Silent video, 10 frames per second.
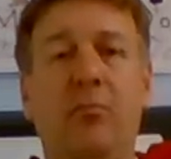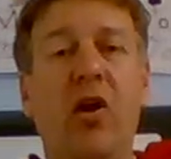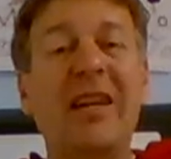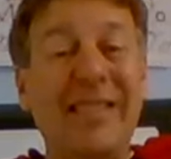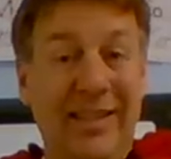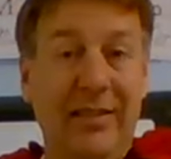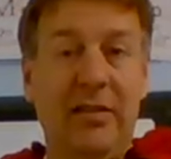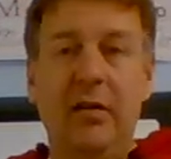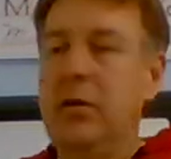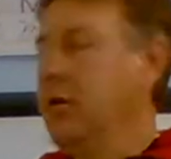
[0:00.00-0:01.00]
to the
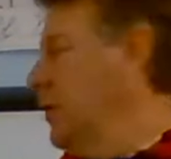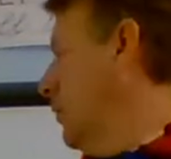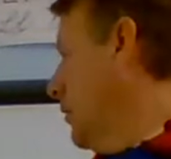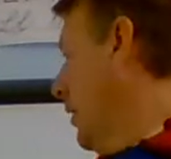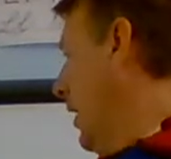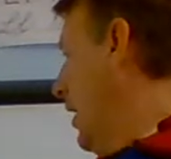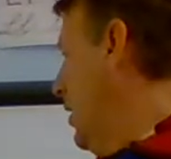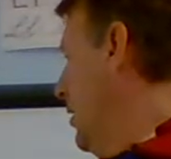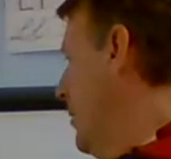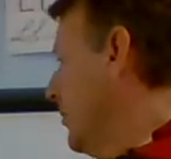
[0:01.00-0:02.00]
present.
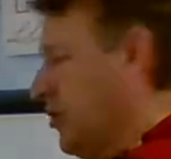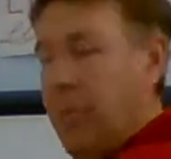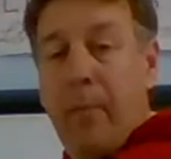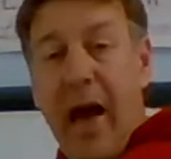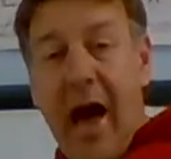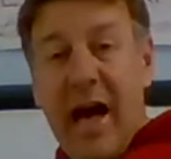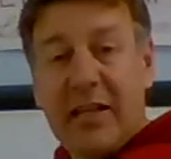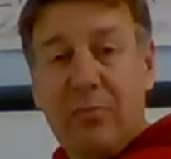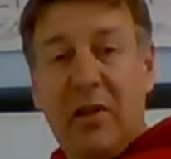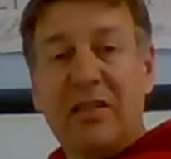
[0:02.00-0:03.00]
Okay. So
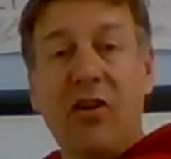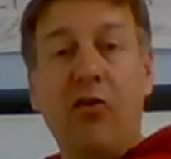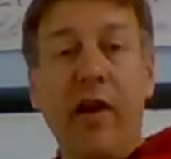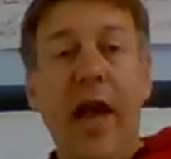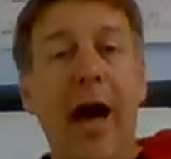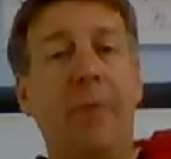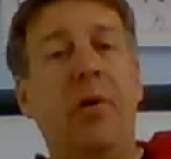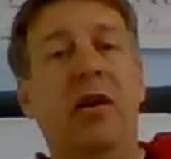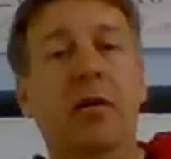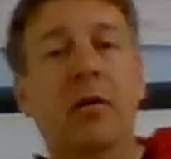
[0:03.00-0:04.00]
past means it already
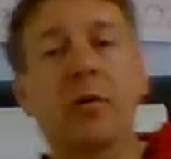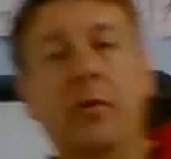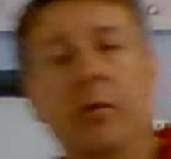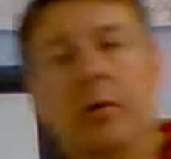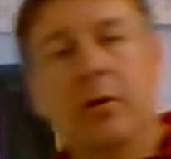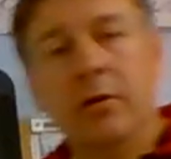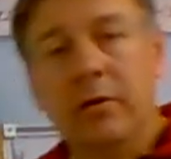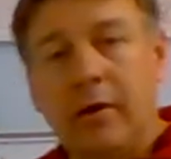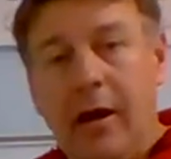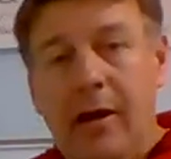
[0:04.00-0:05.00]
happened.
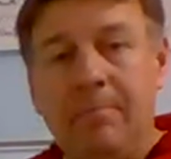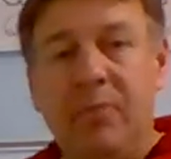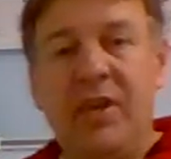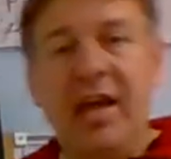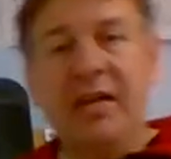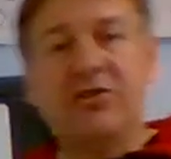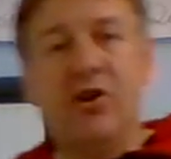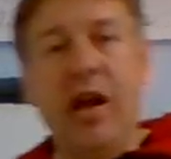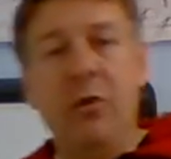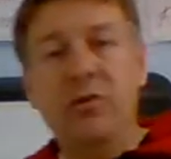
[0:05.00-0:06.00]
Okay.
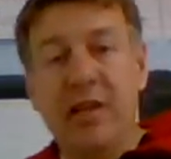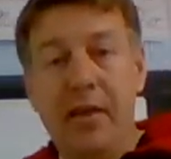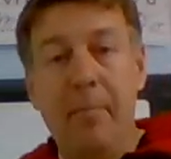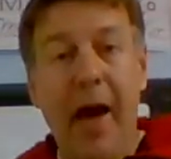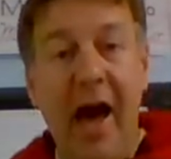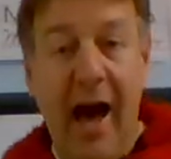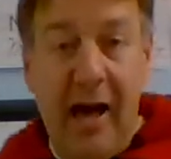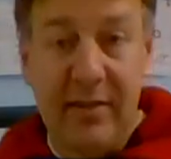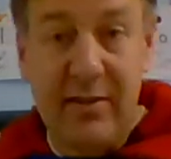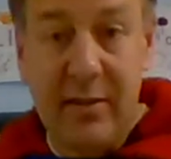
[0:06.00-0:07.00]
Yesterday was in the
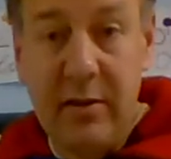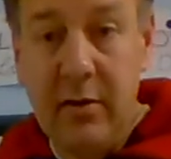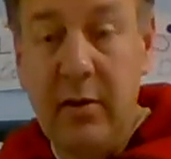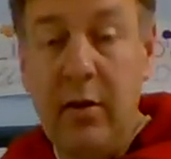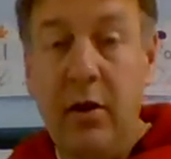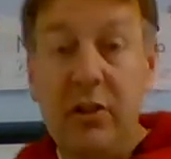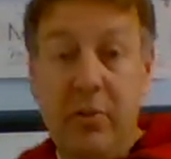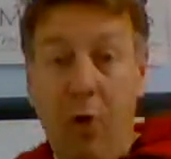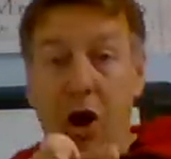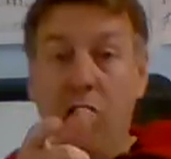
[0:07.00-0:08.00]
past.
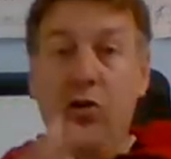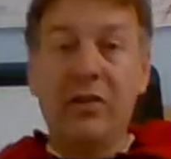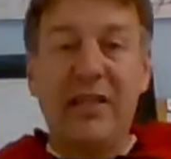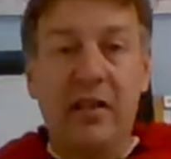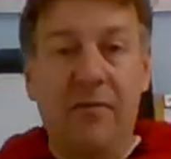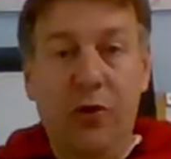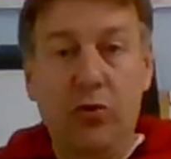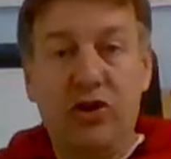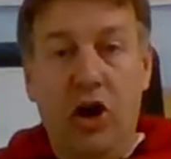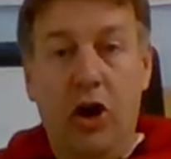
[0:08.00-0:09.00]
Tomorrow is in the
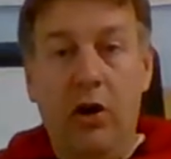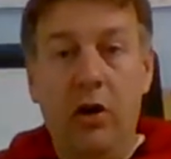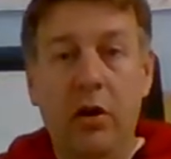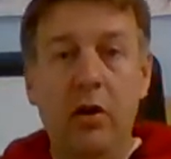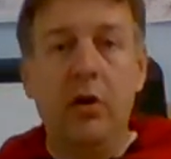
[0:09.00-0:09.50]
future,